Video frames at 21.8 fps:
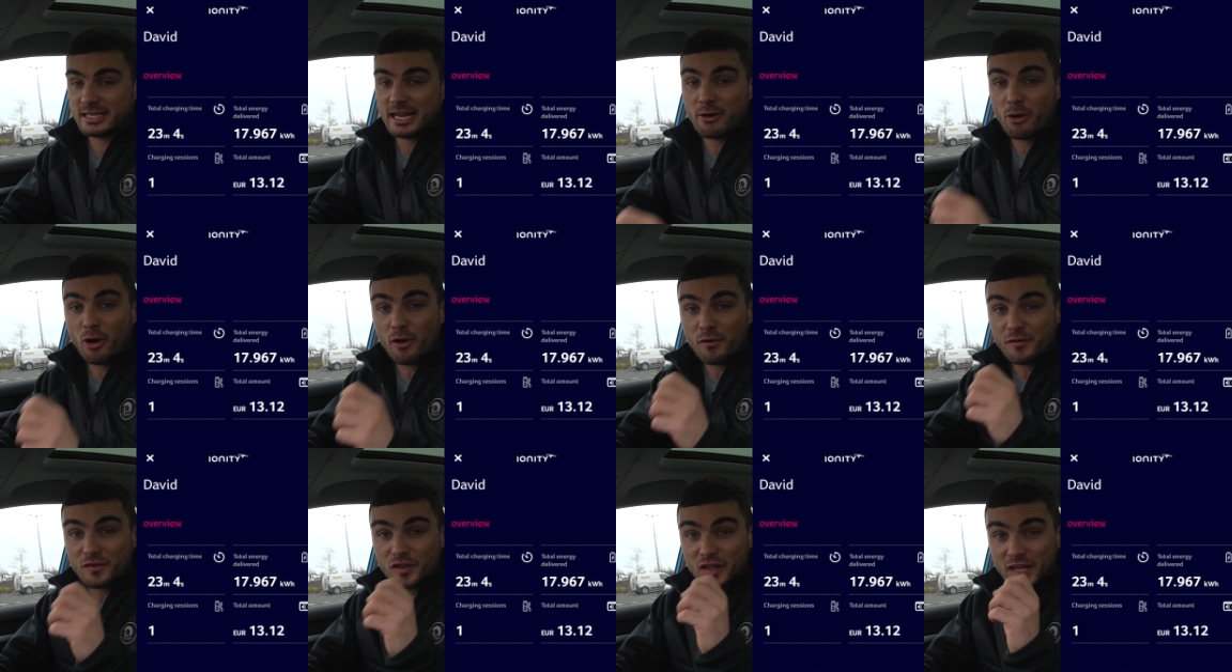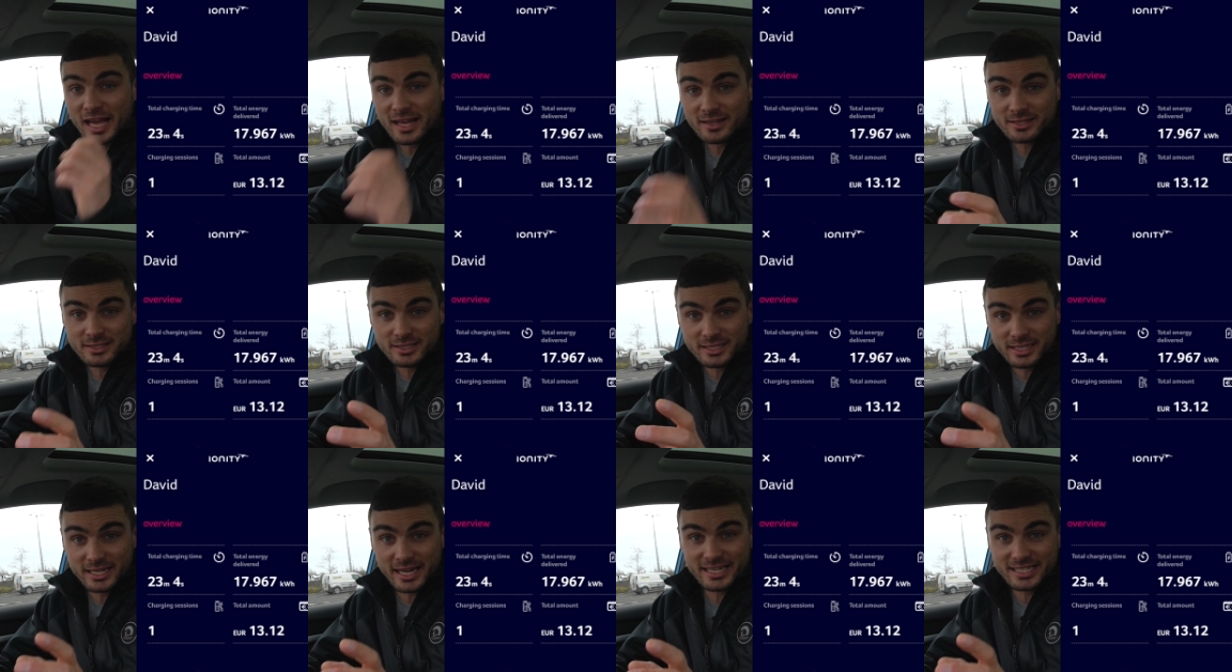Now off
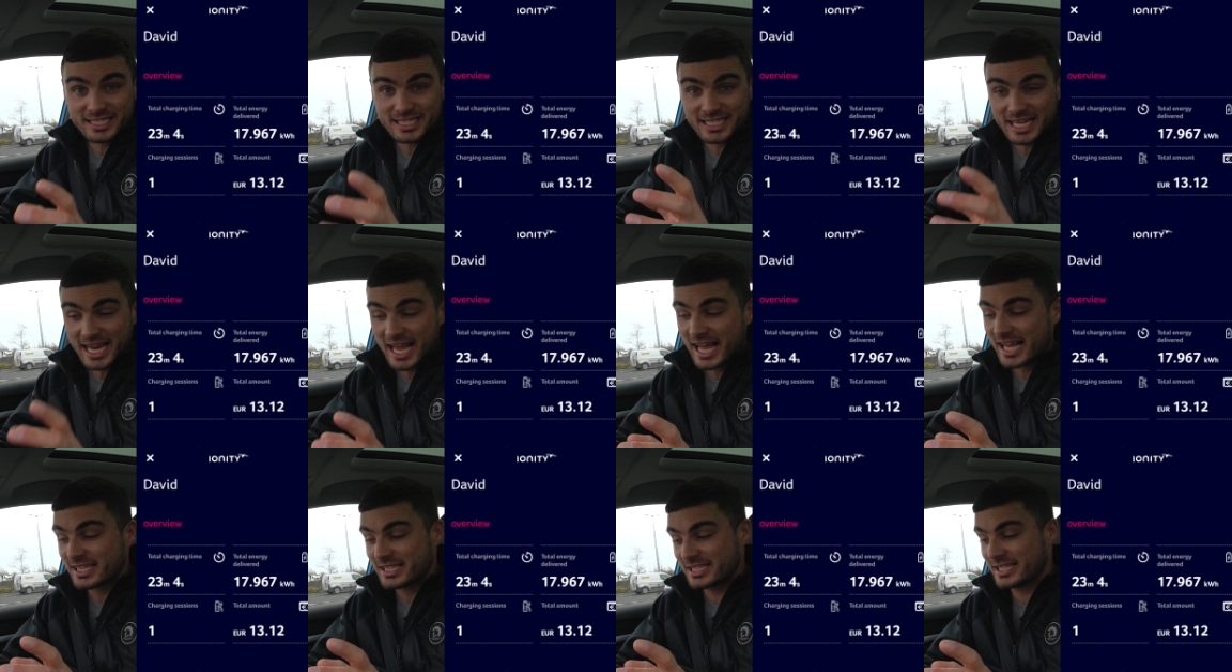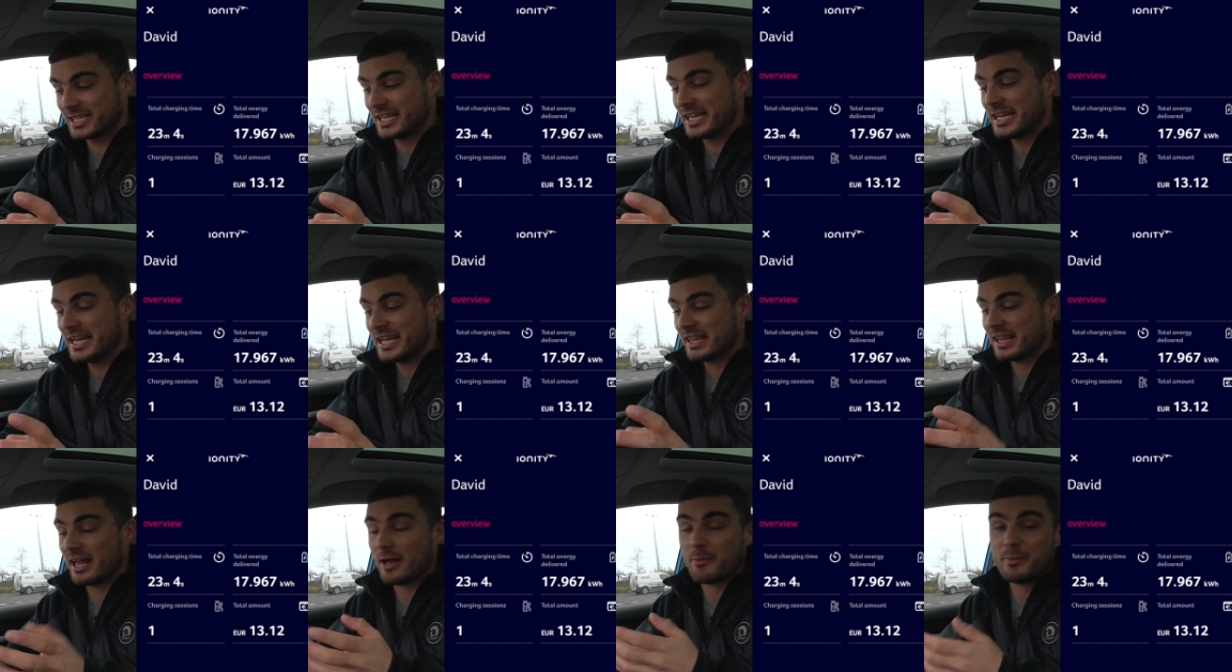yesterday's test,
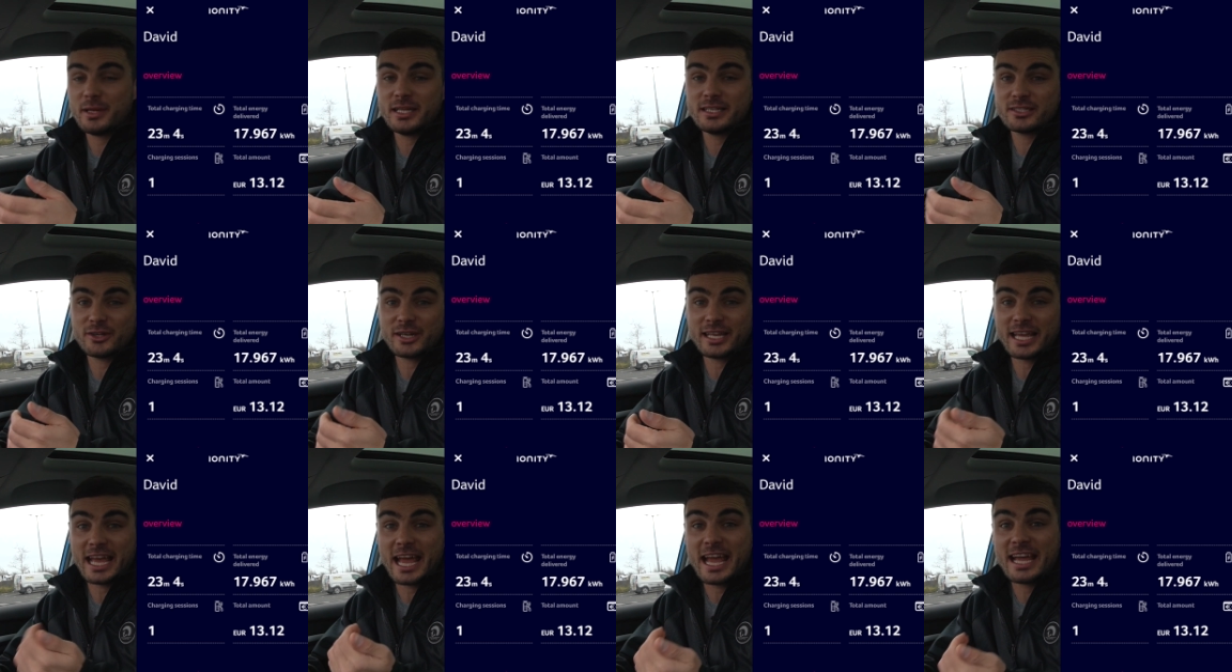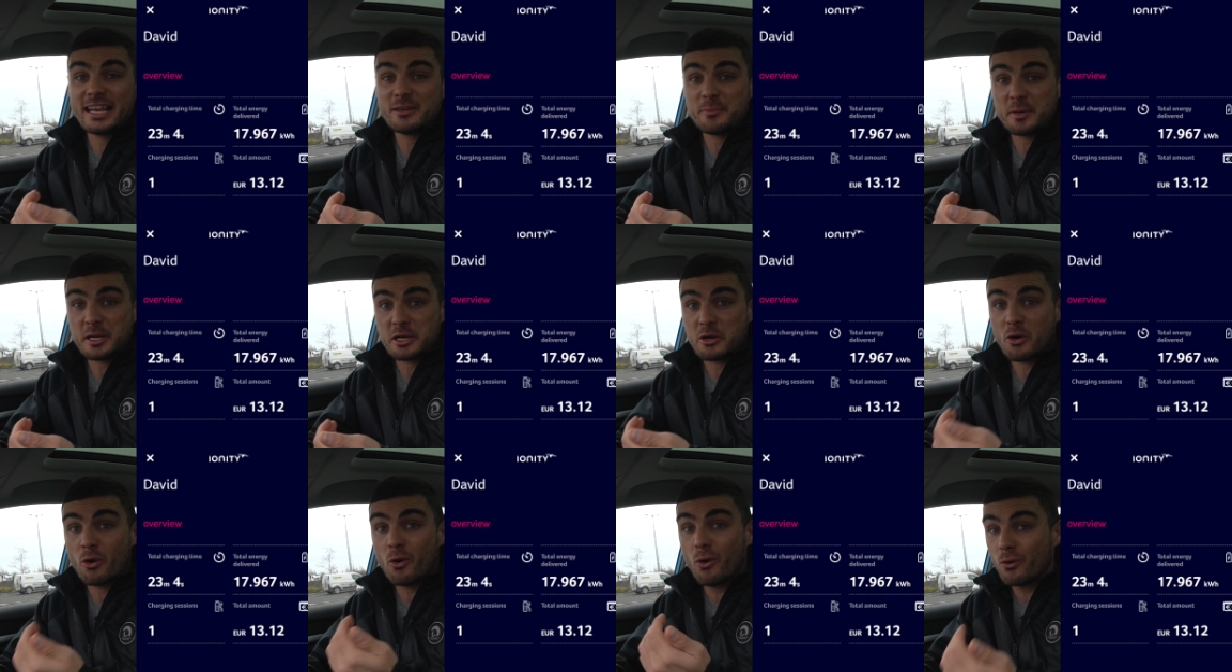that means I gained
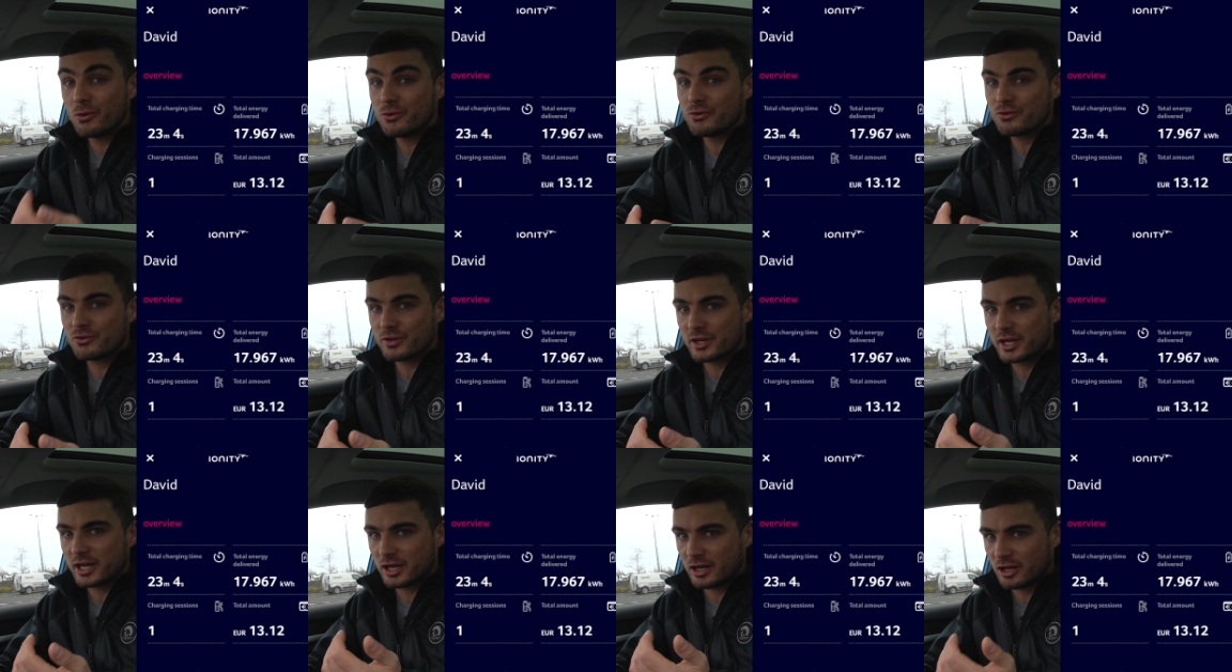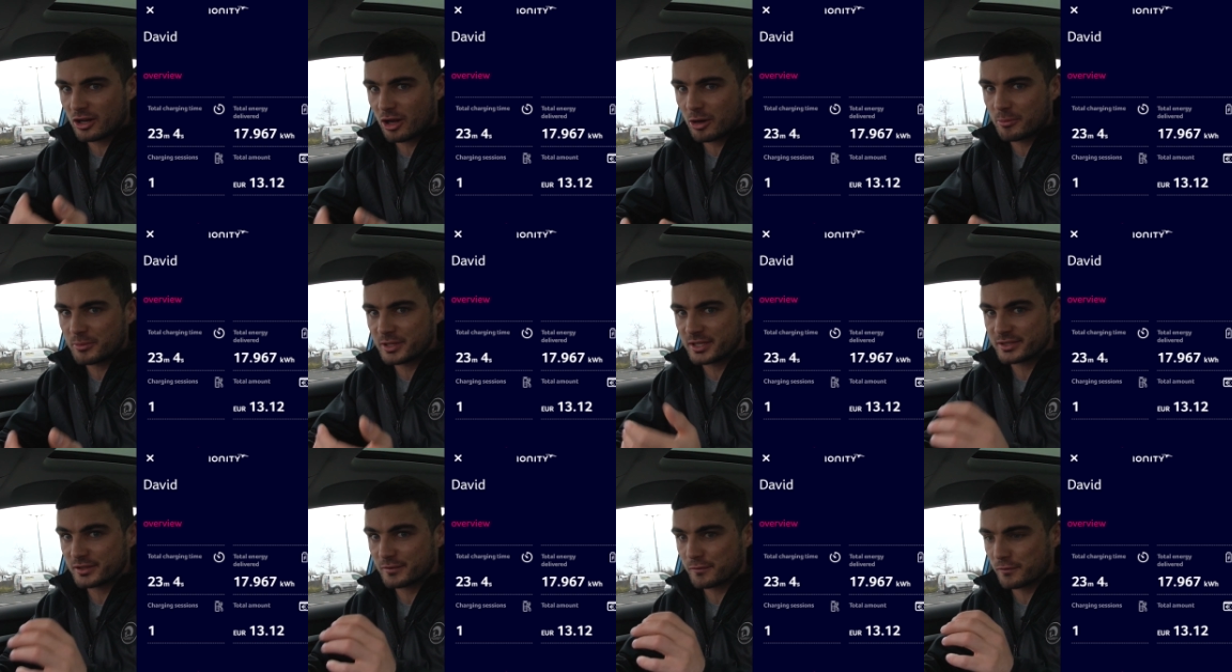about 100
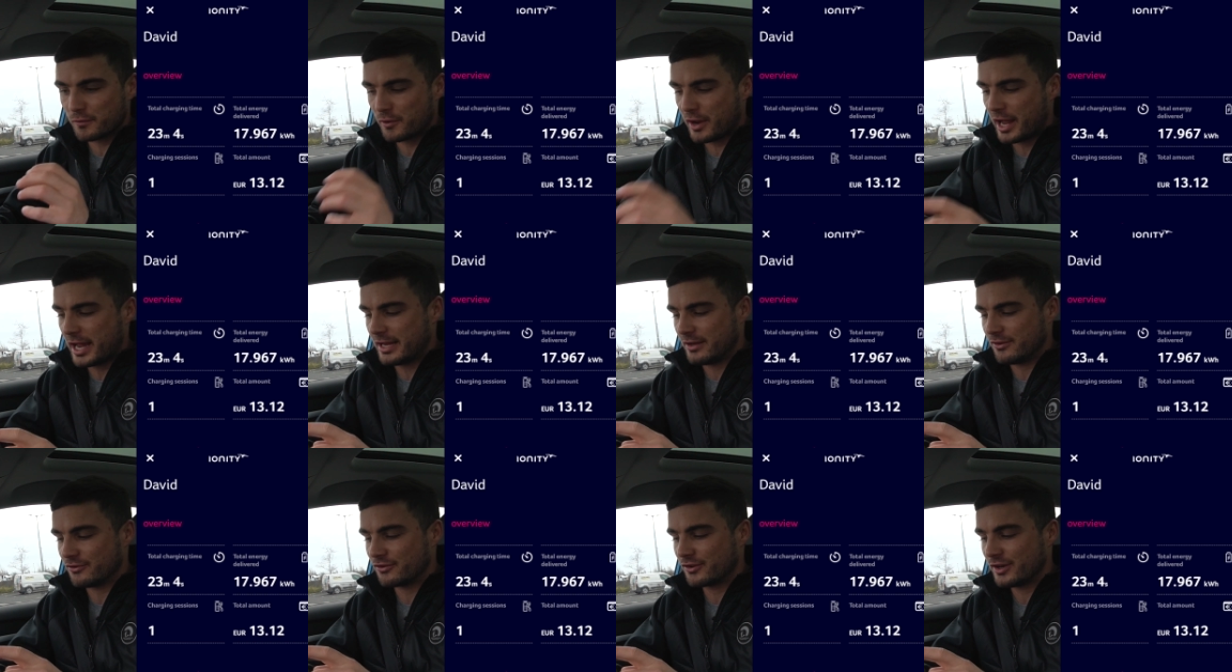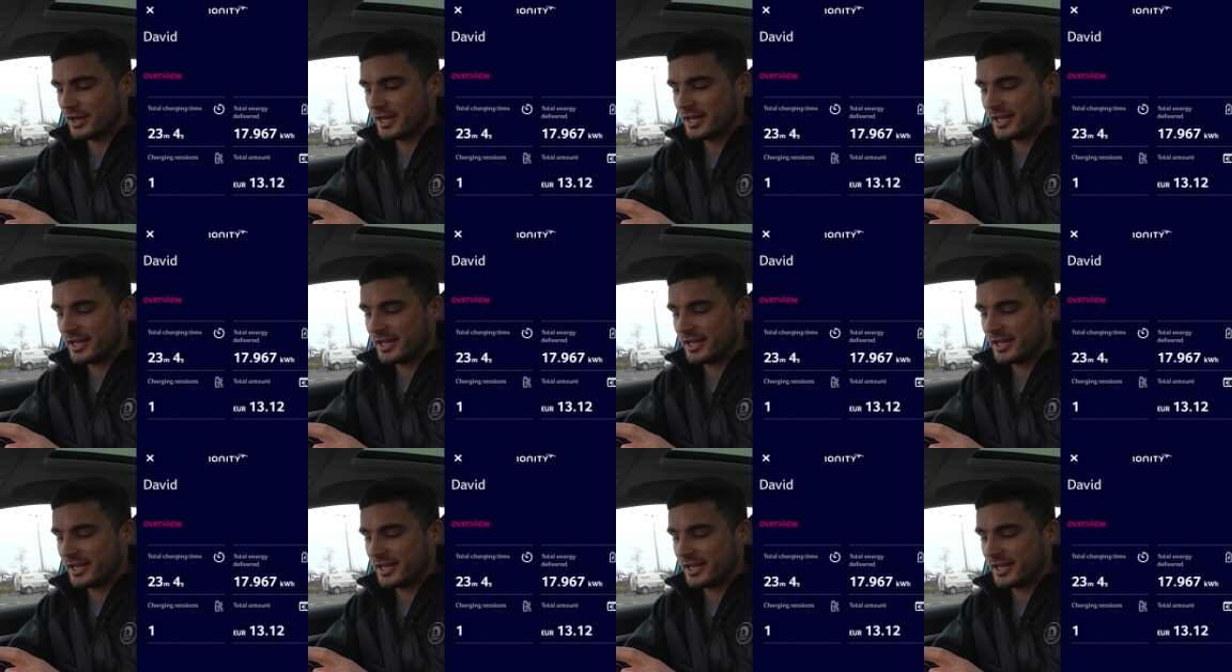kilometers of range,